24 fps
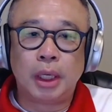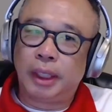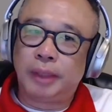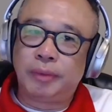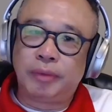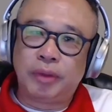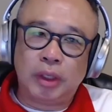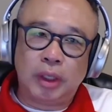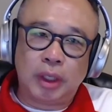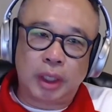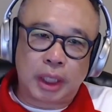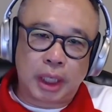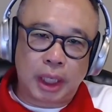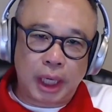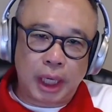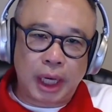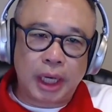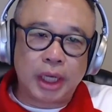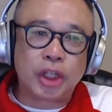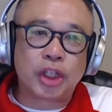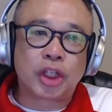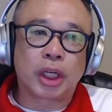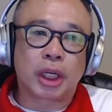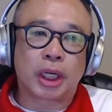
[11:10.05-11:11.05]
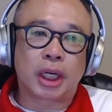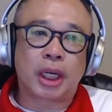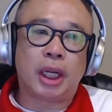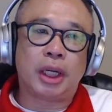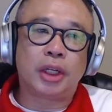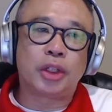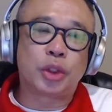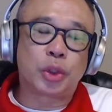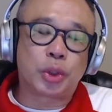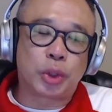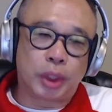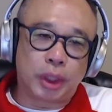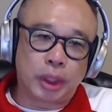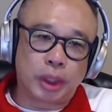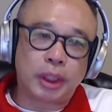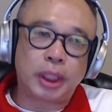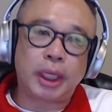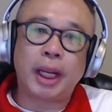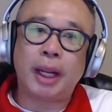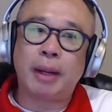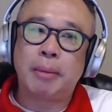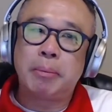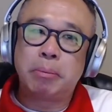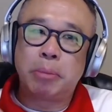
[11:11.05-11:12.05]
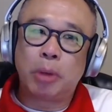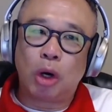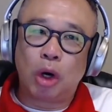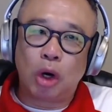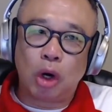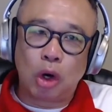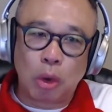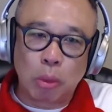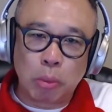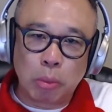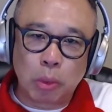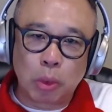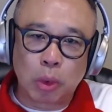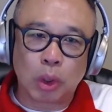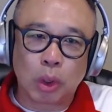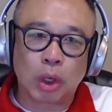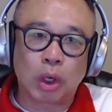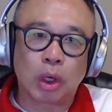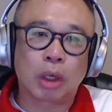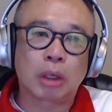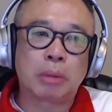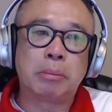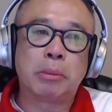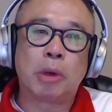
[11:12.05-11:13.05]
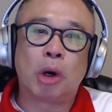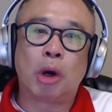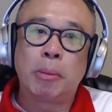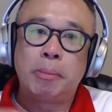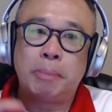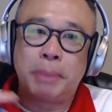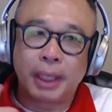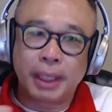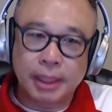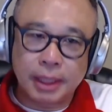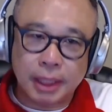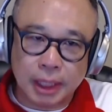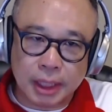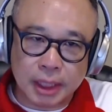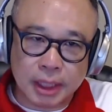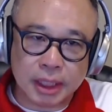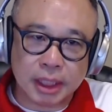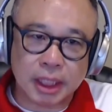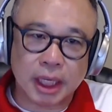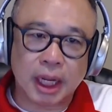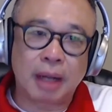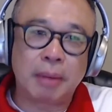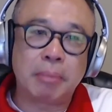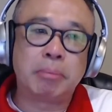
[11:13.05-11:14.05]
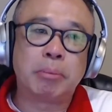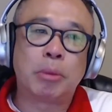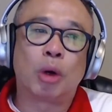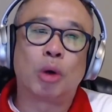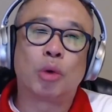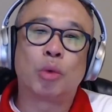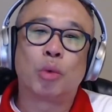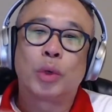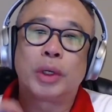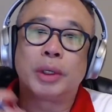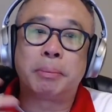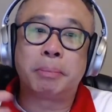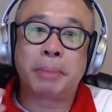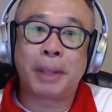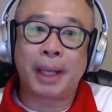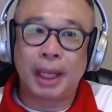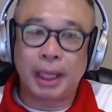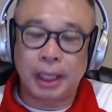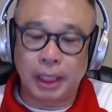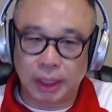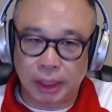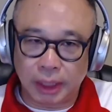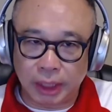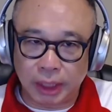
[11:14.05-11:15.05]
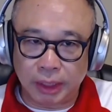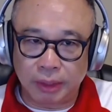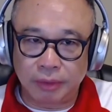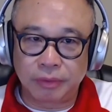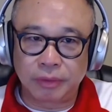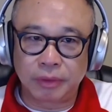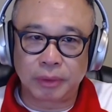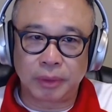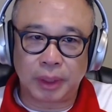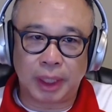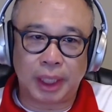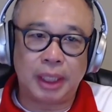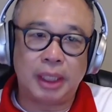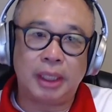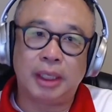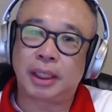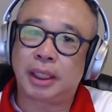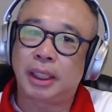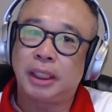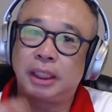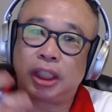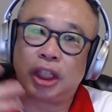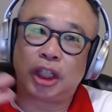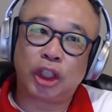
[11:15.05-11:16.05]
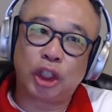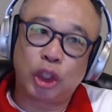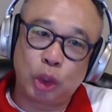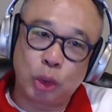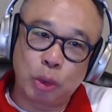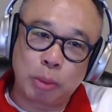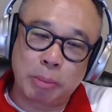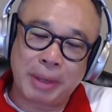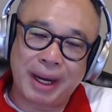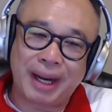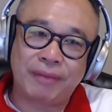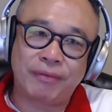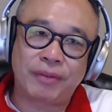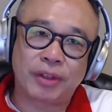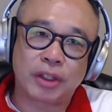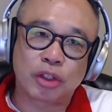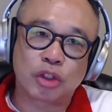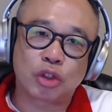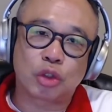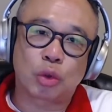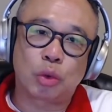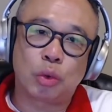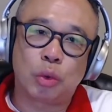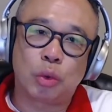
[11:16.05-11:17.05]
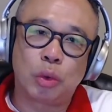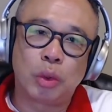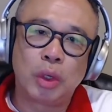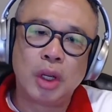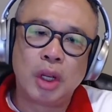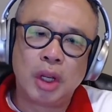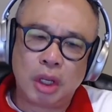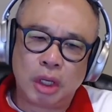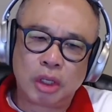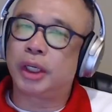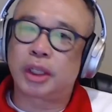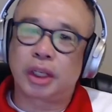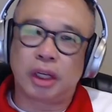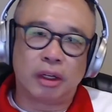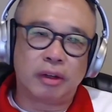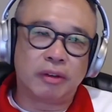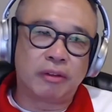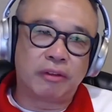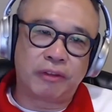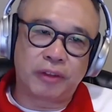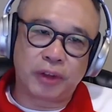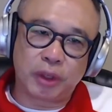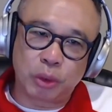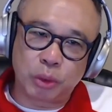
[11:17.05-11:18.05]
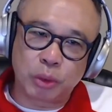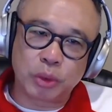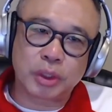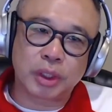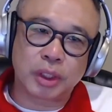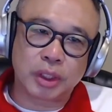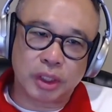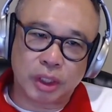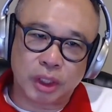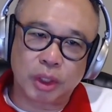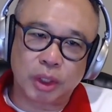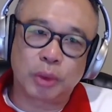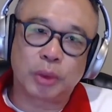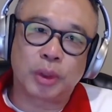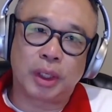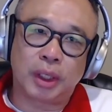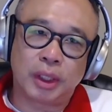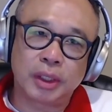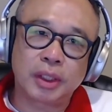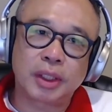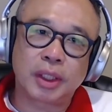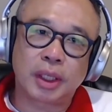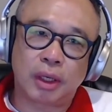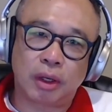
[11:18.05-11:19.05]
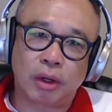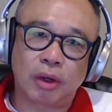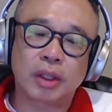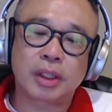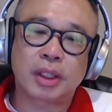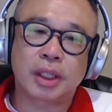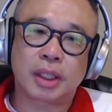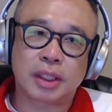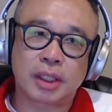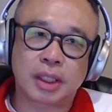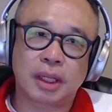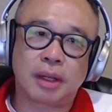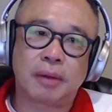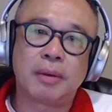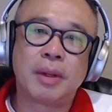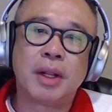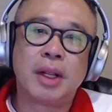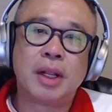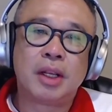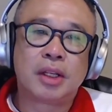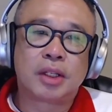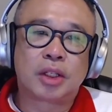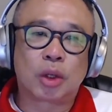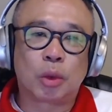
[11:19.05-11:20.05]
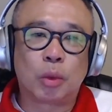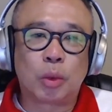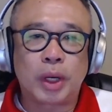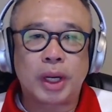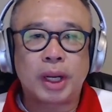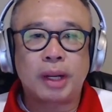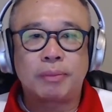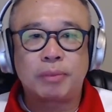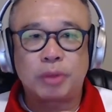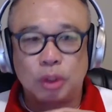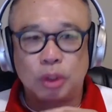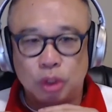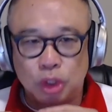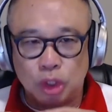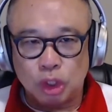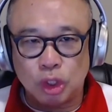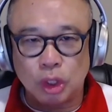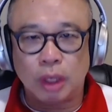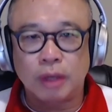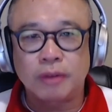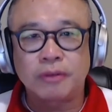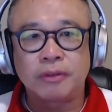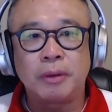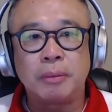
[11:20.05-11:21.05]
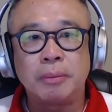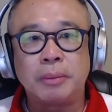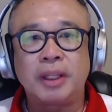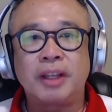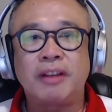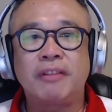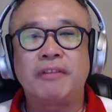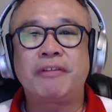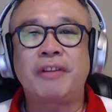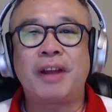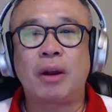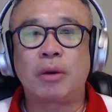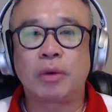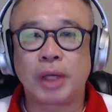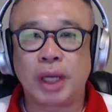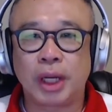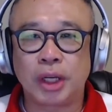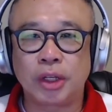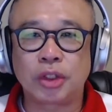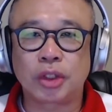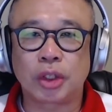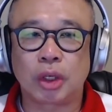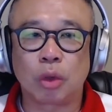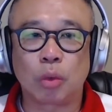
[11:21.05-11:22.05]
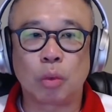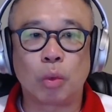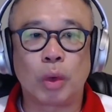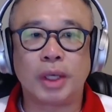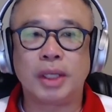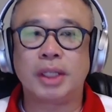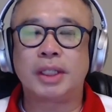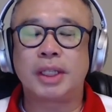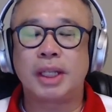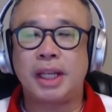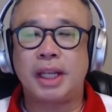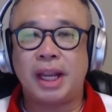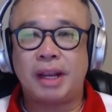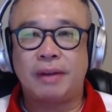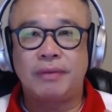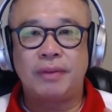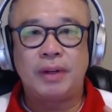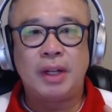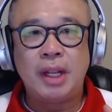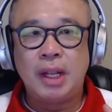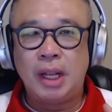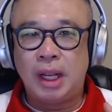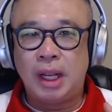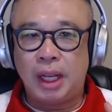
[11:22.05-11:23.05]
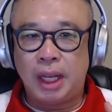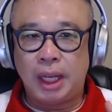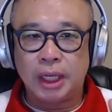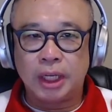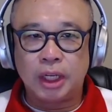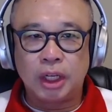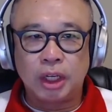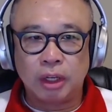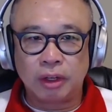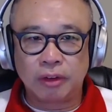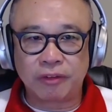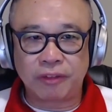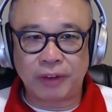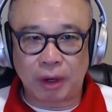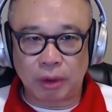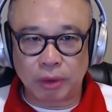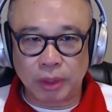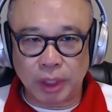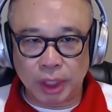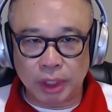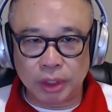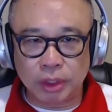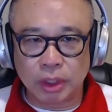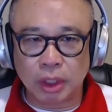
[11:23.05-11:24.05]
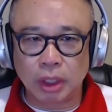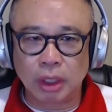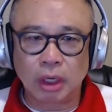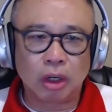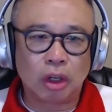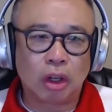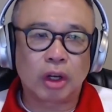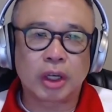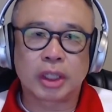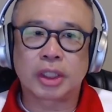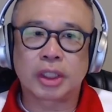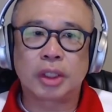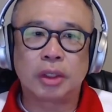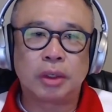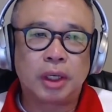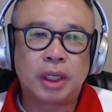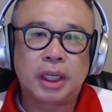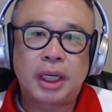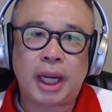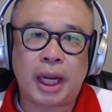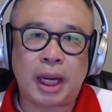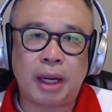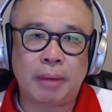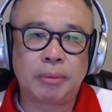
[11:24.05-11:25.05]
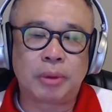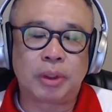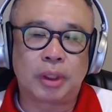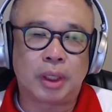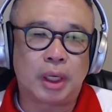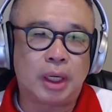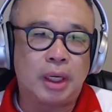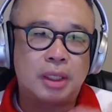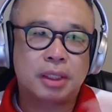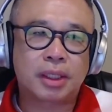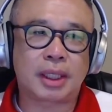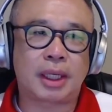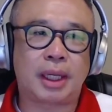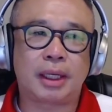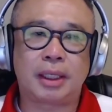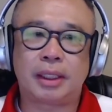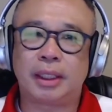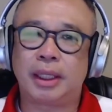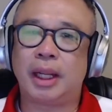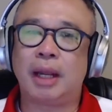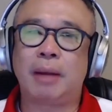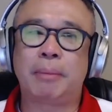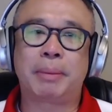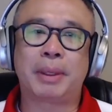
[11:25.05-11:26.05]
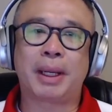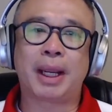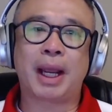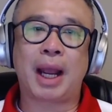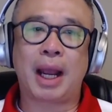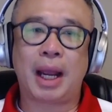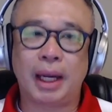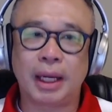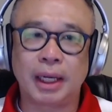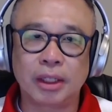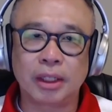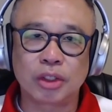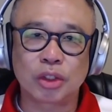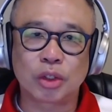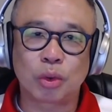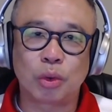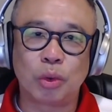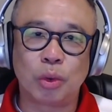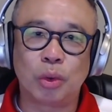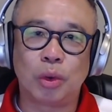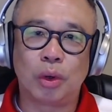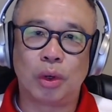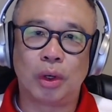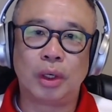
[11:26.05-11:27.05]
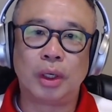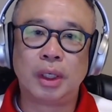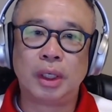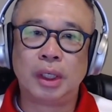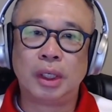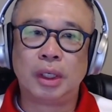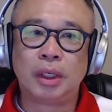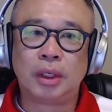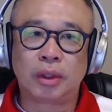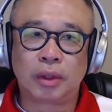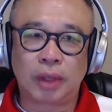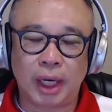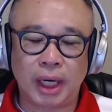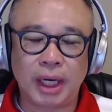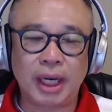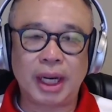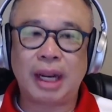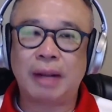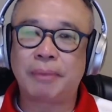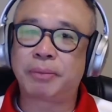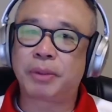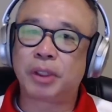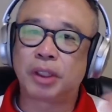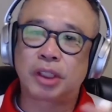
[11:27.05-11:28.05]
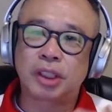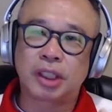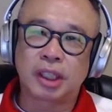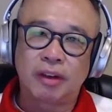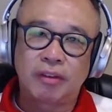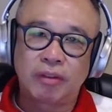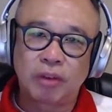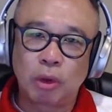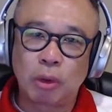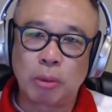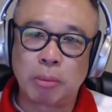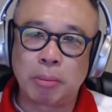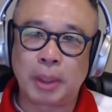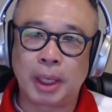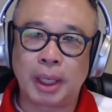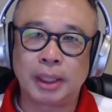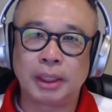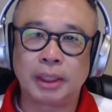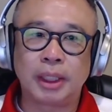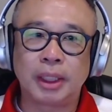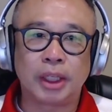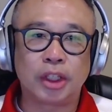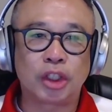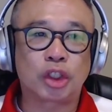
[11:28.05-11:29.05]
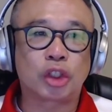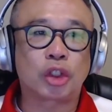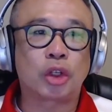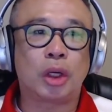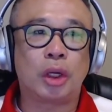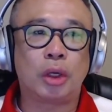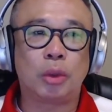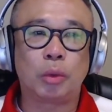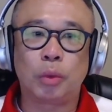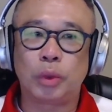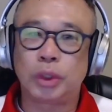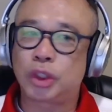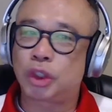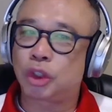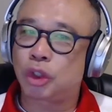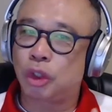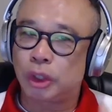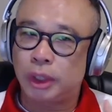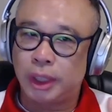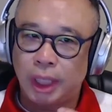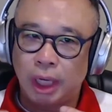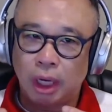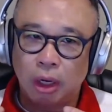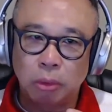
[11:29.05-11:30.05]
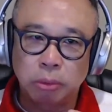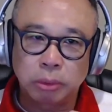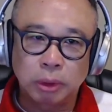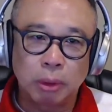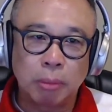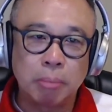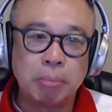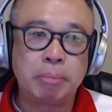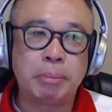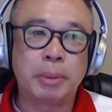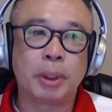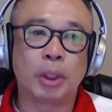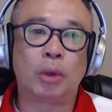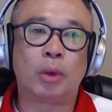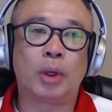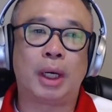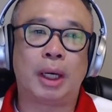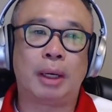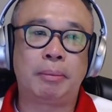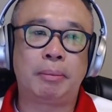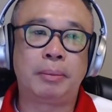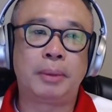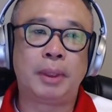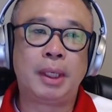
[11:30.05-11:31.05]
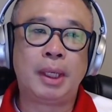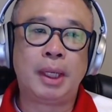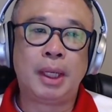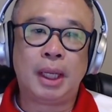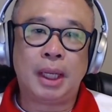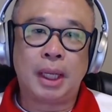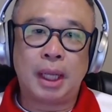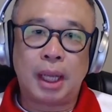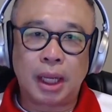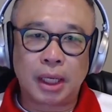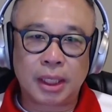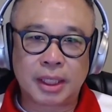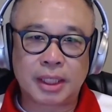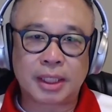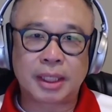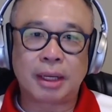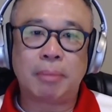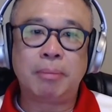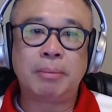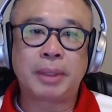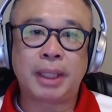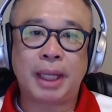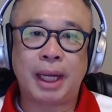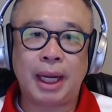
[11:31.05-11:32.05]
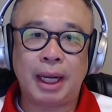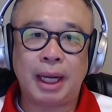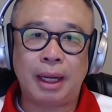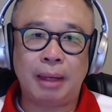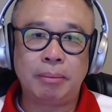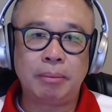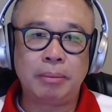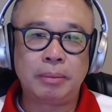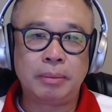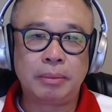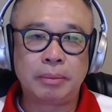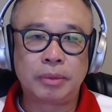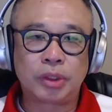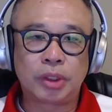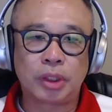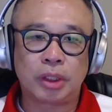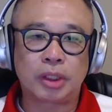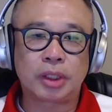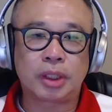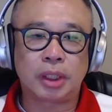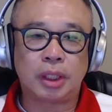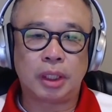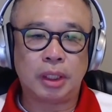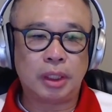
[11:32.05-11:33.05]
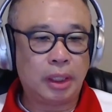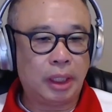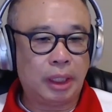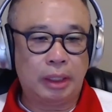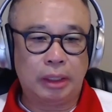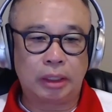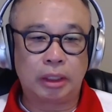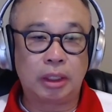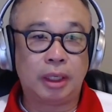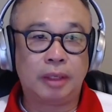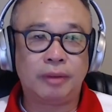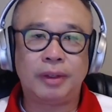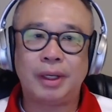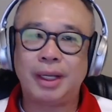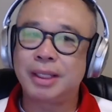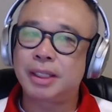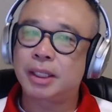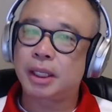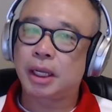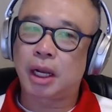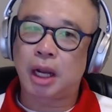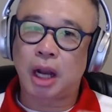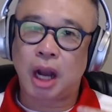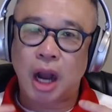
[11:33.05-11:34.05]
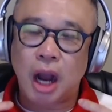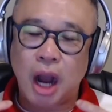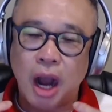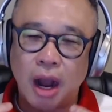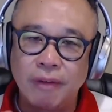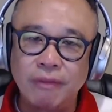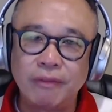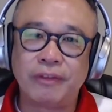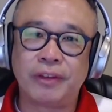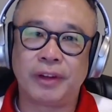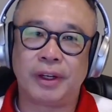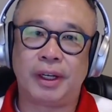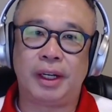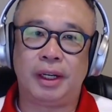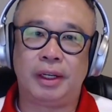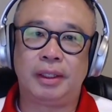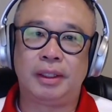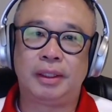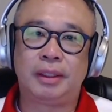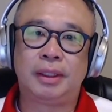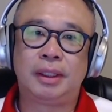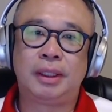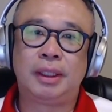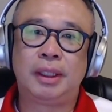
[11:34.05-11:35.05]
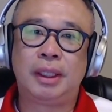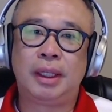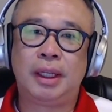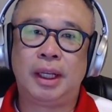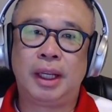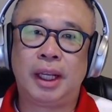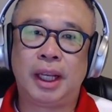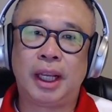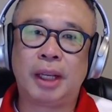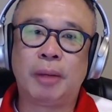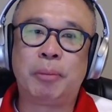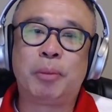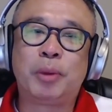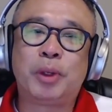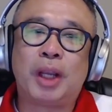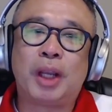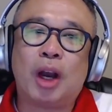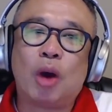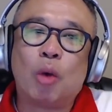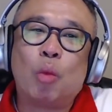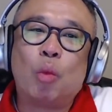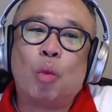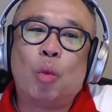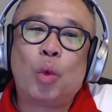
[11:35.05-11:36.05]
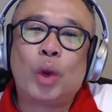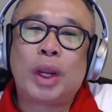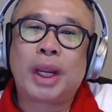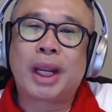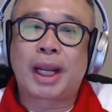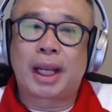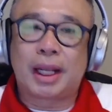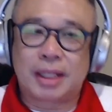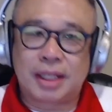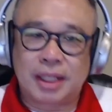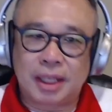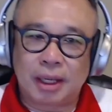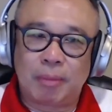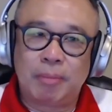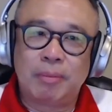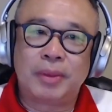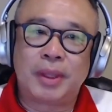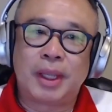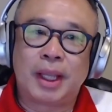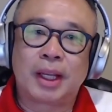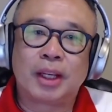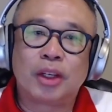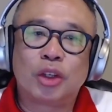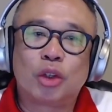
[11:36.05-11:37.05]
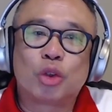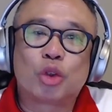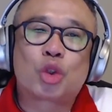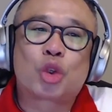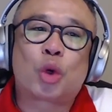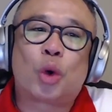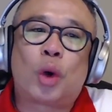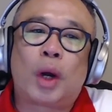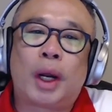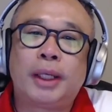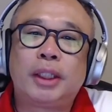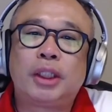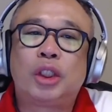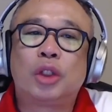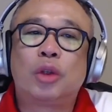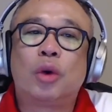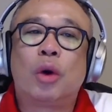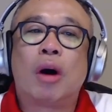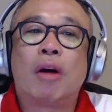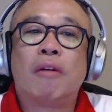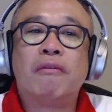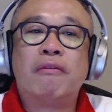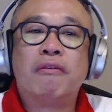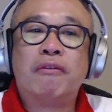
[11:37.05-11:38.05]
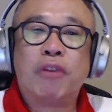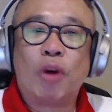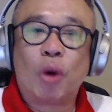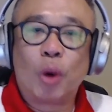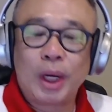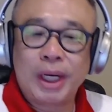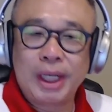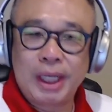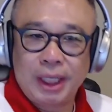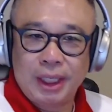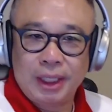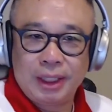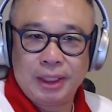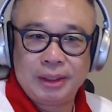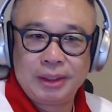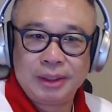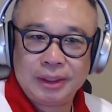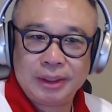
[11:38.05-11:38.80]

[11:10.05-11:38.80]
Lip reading: If you look at Asia country, they have more homework, more basic stuff, more repetitive, right? Look at the new math in school. It confuses the students and all this stuff. So we have to start from the foundation. Once they have a good foundation, a lot of students came to us like they are behind school, right? After several months, we start to help them build up. Sometimes, Justin and Cliff, it's the confidence. If you're weak at something, you try to avoid it.